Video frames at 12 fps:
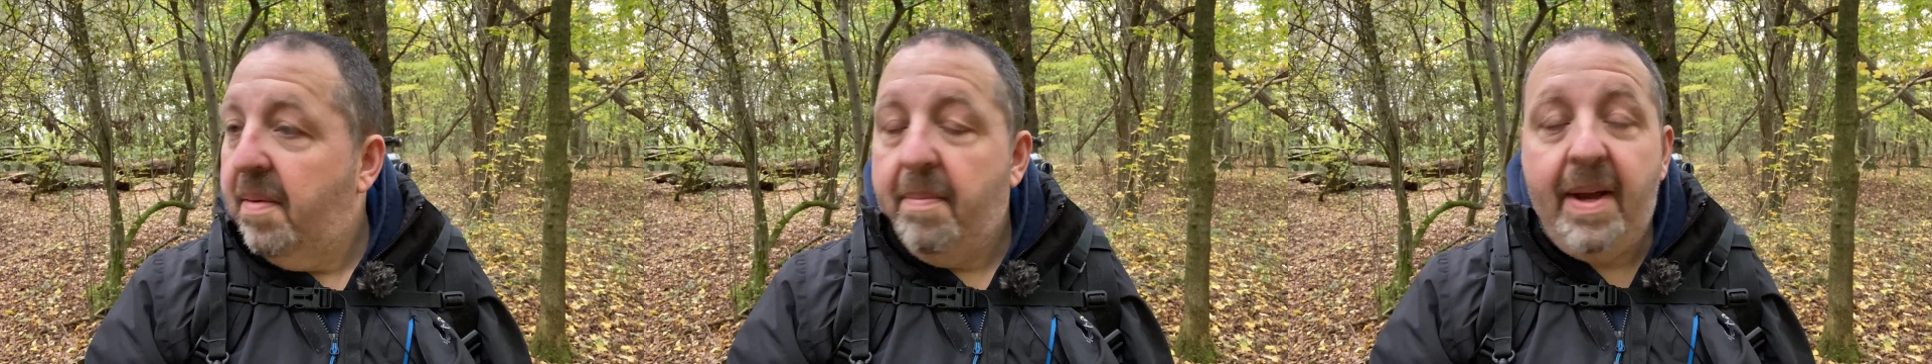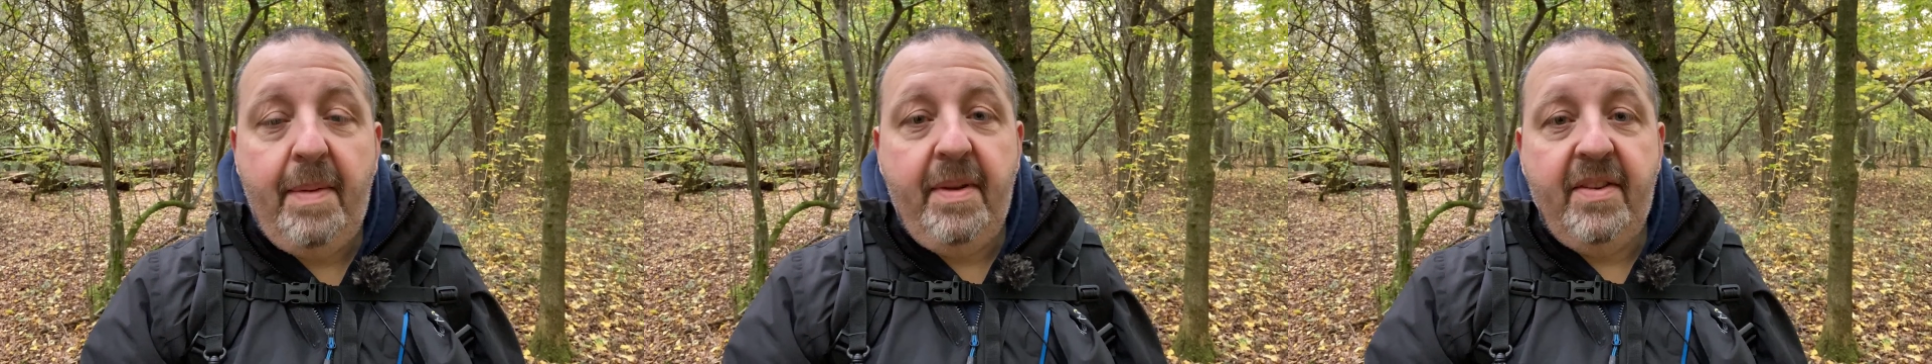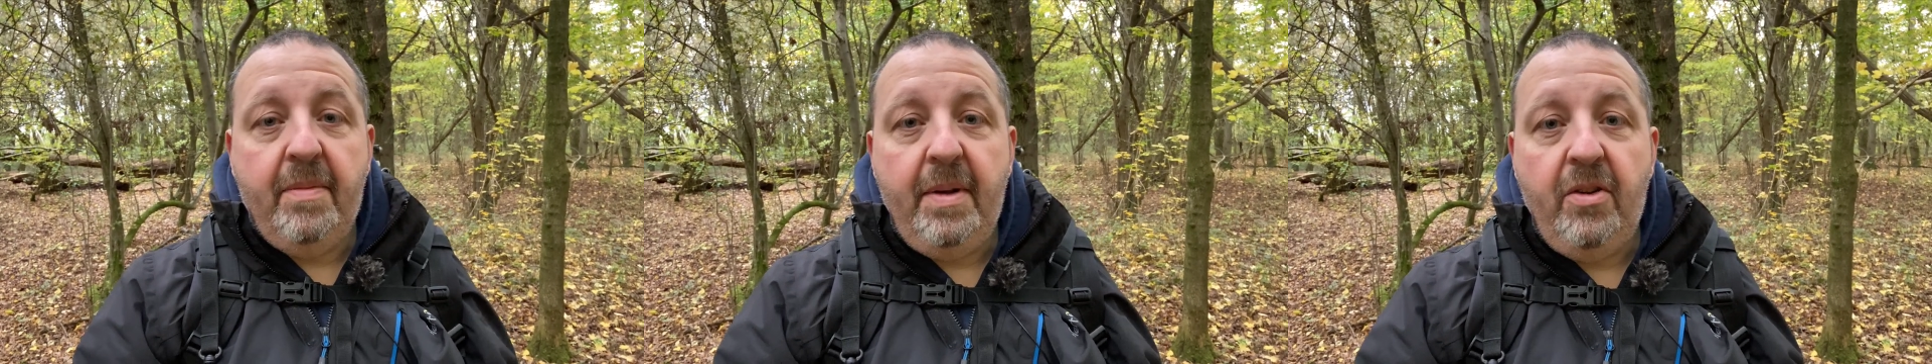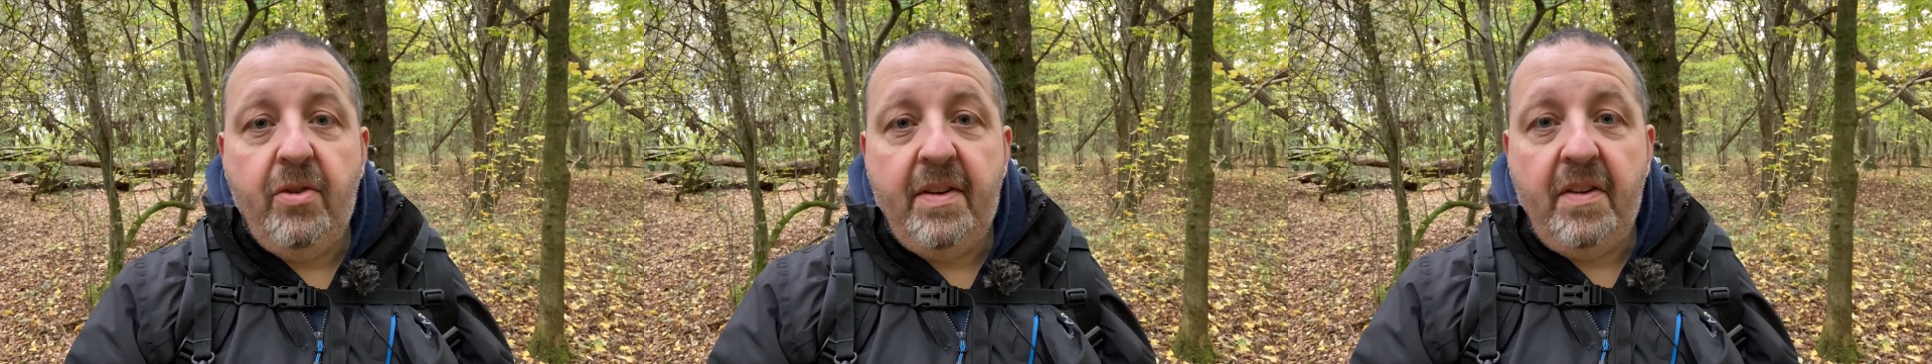maybe some
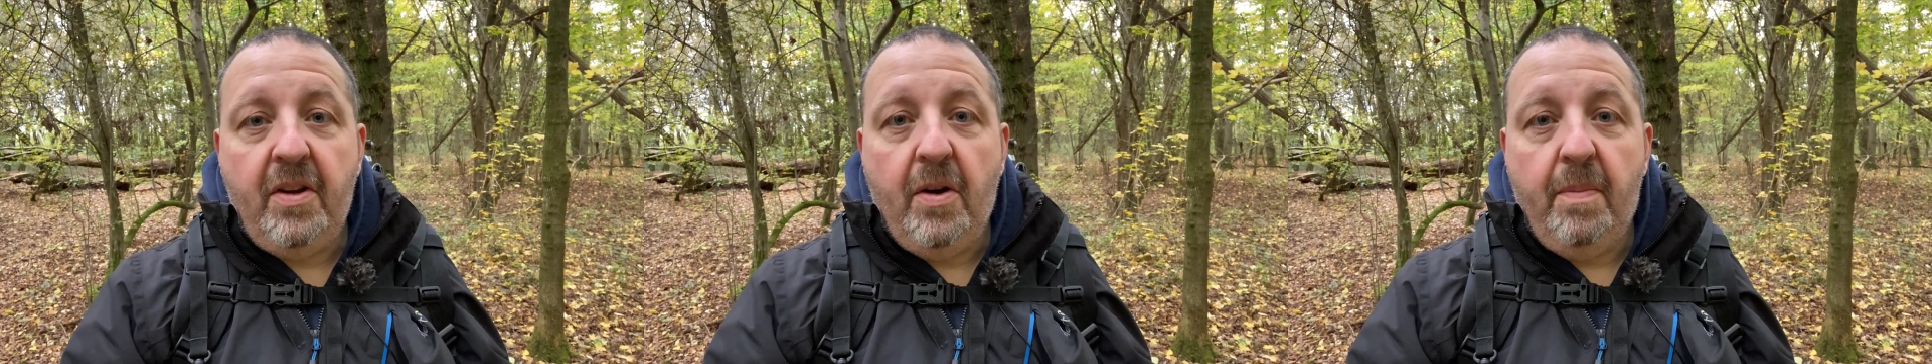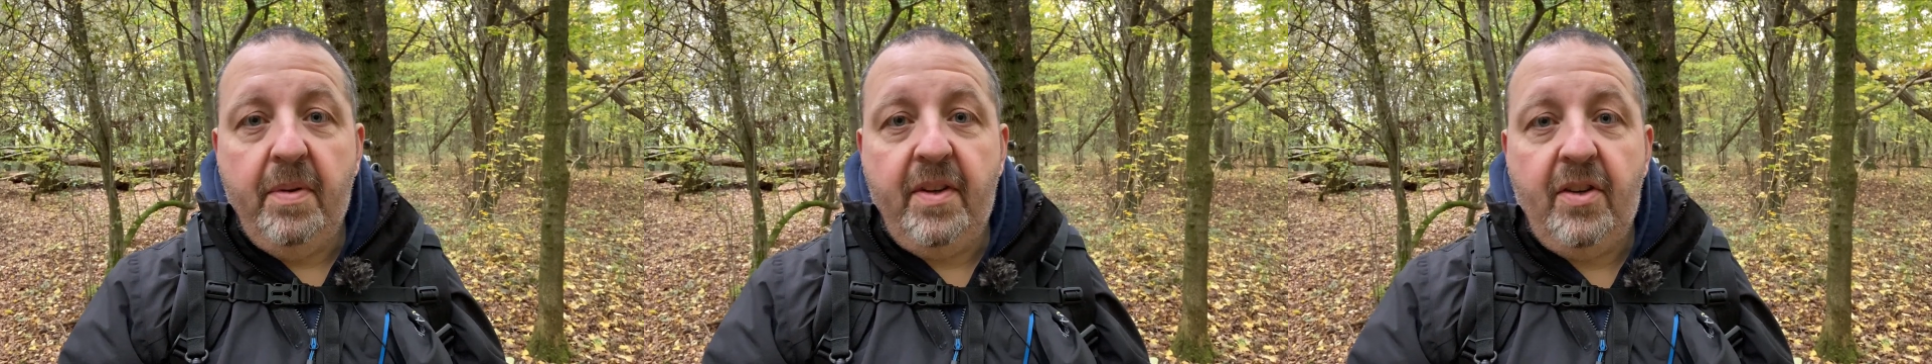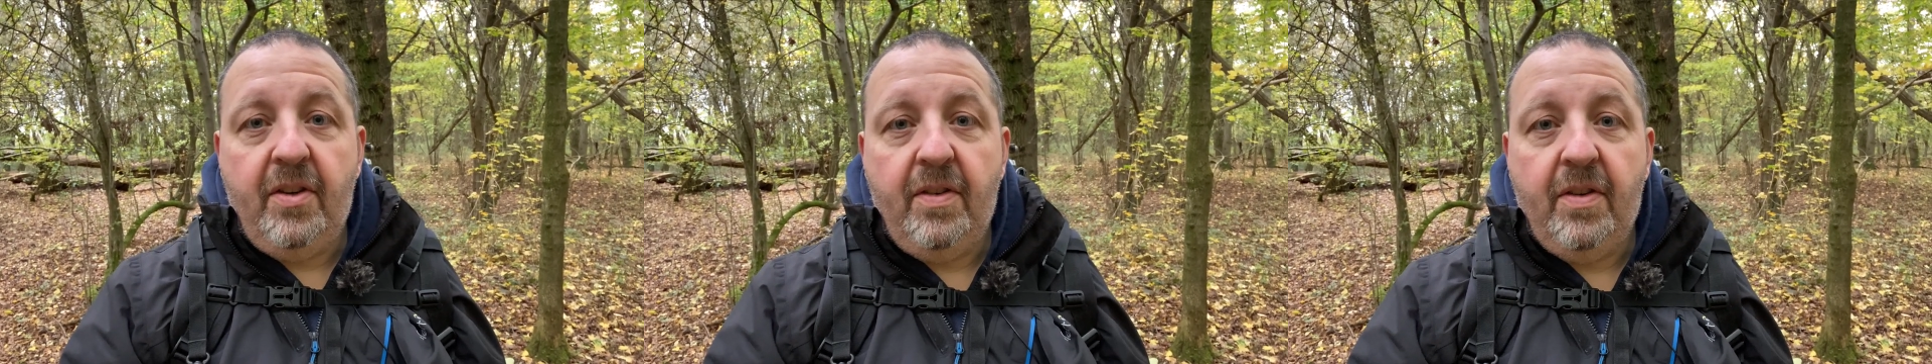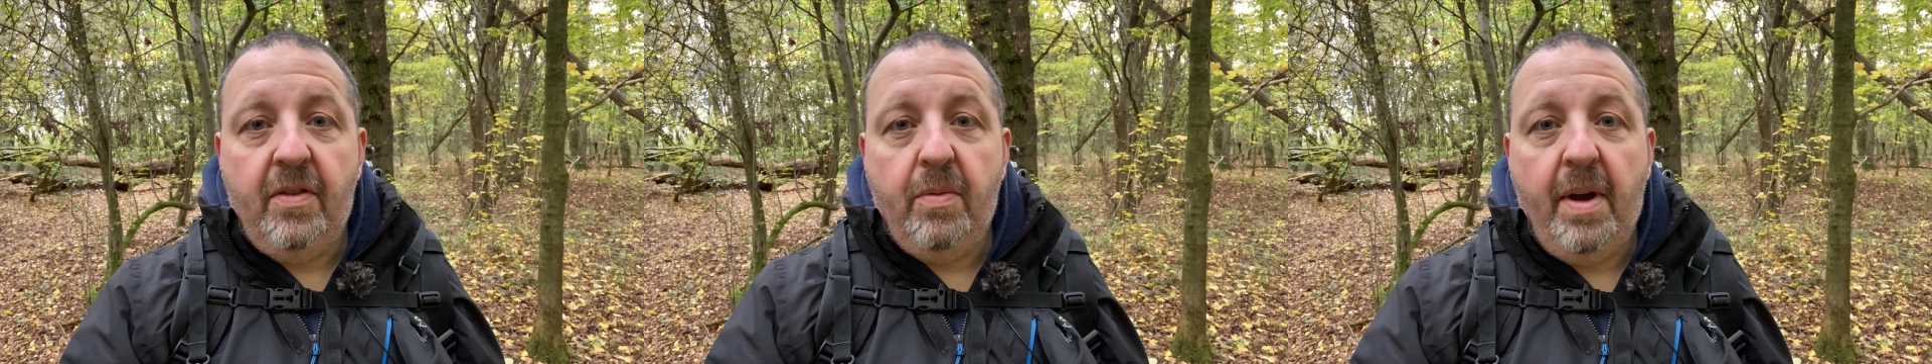interesting
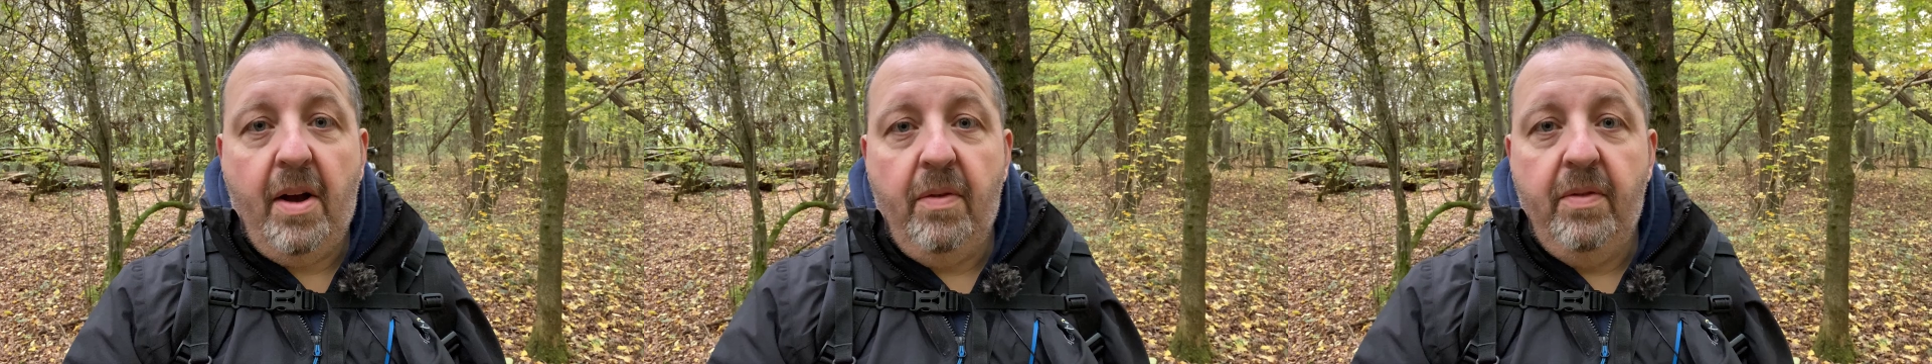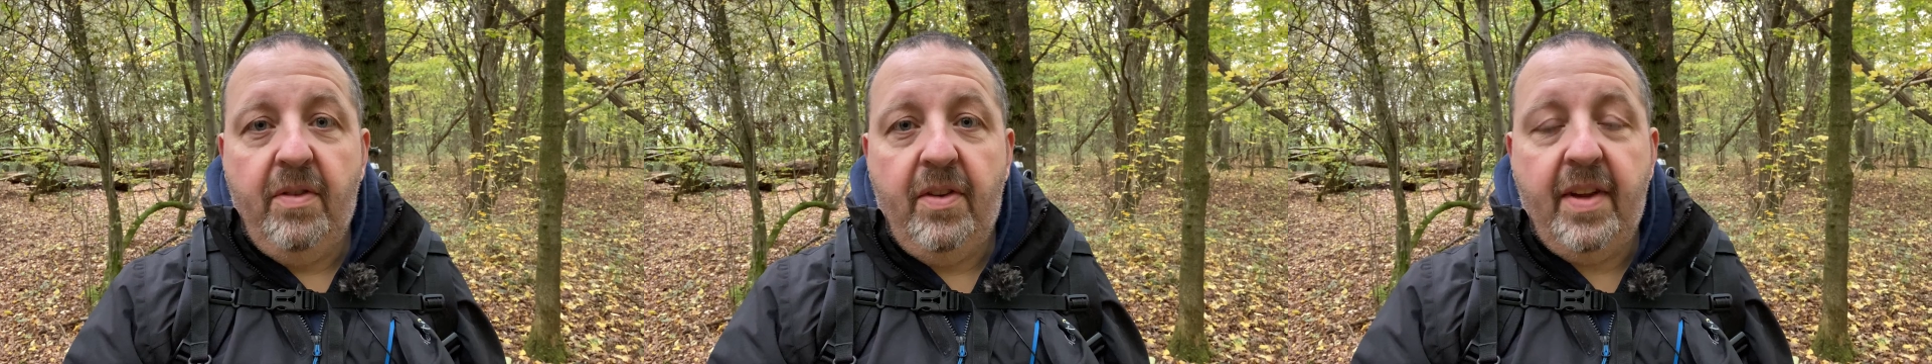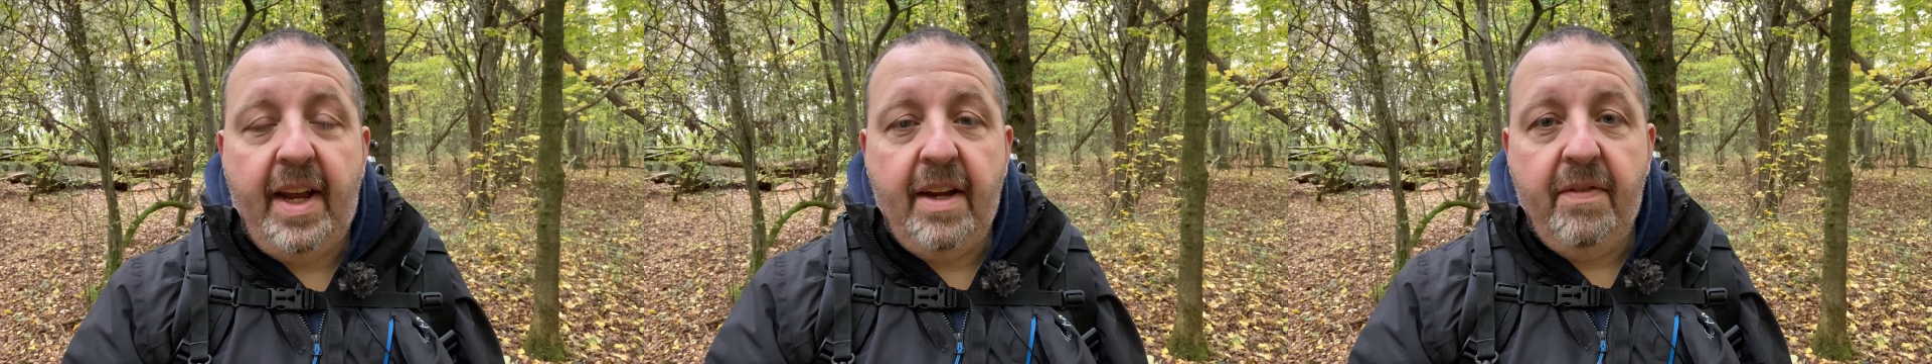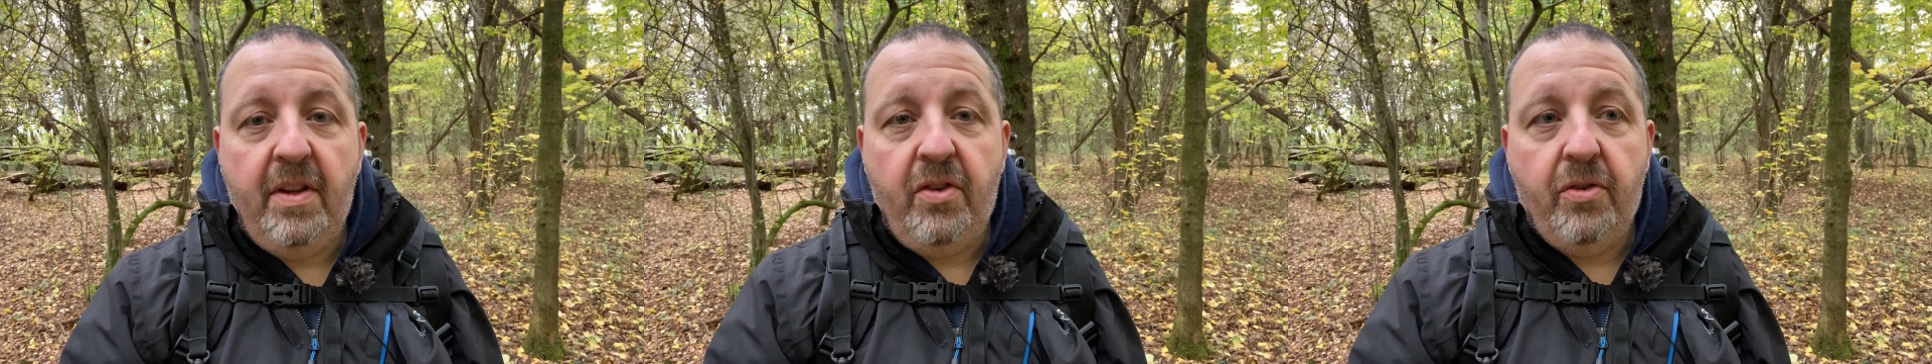compositions as well to take
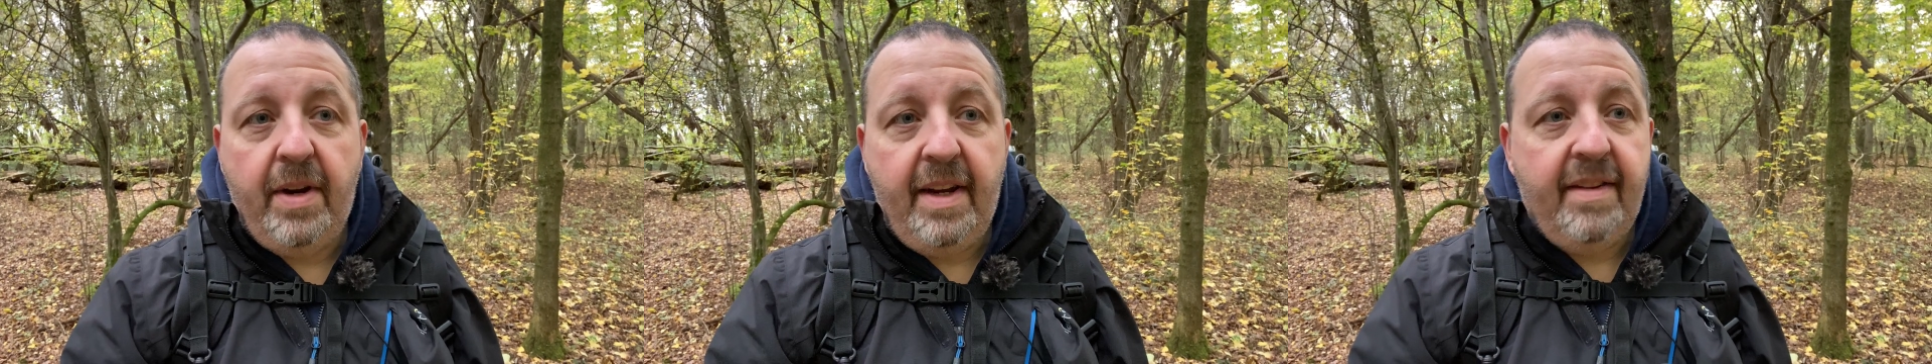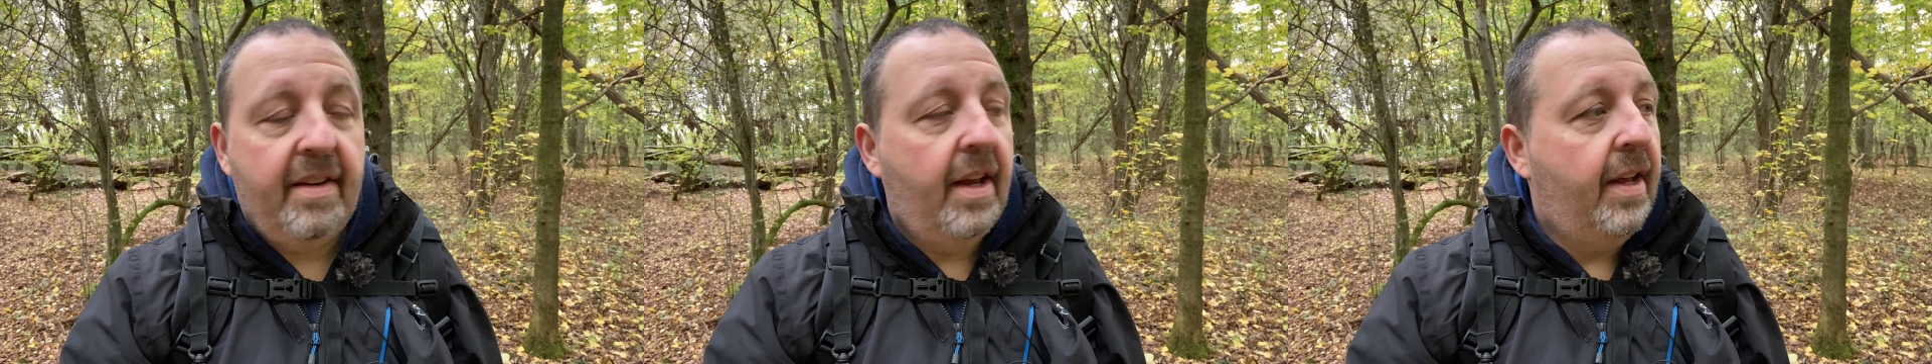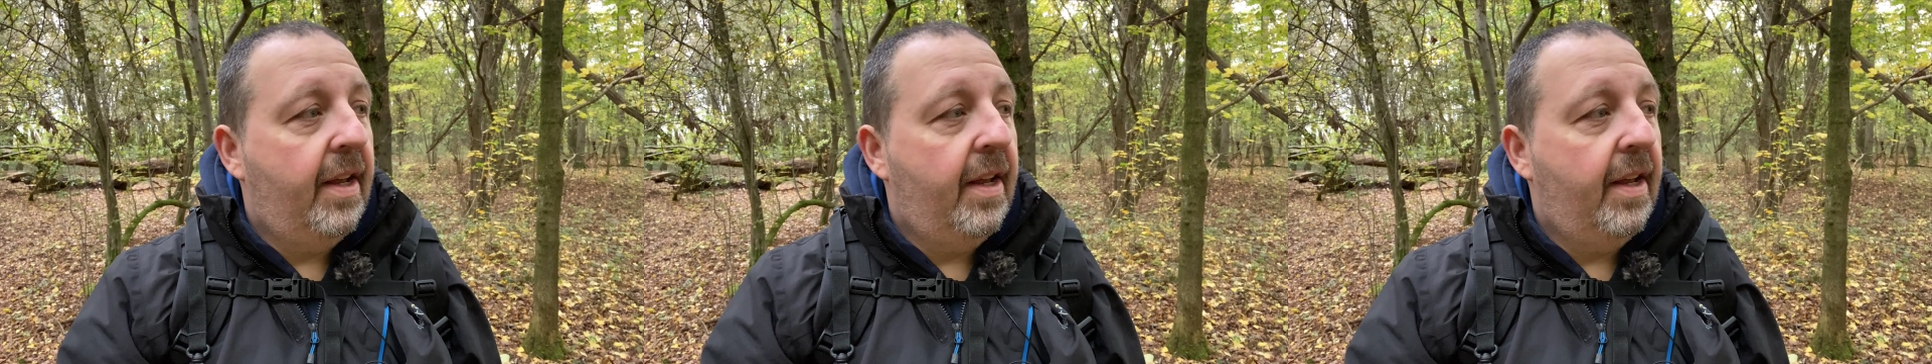of the trees.